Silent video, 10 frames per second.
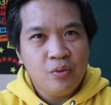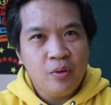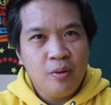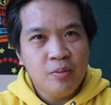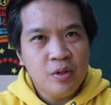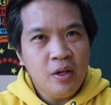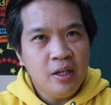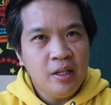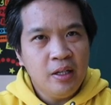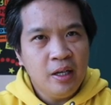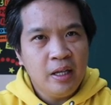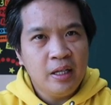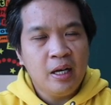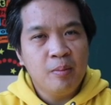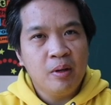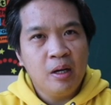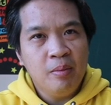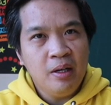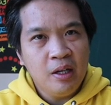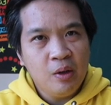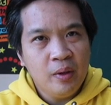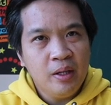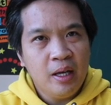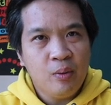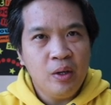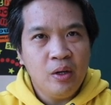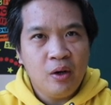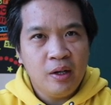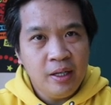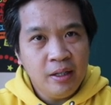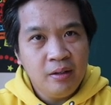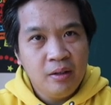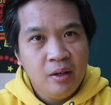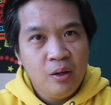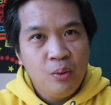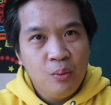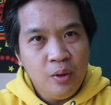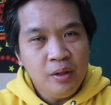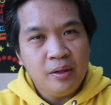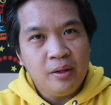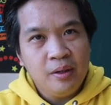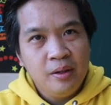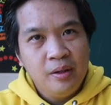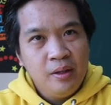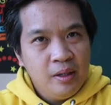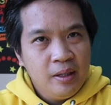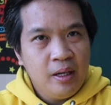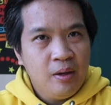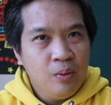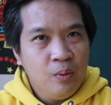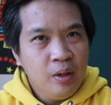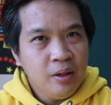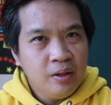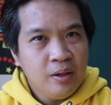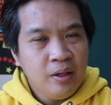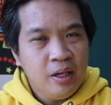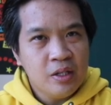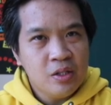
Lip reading: from solid and it can become a liquid and we call it water. Now, water can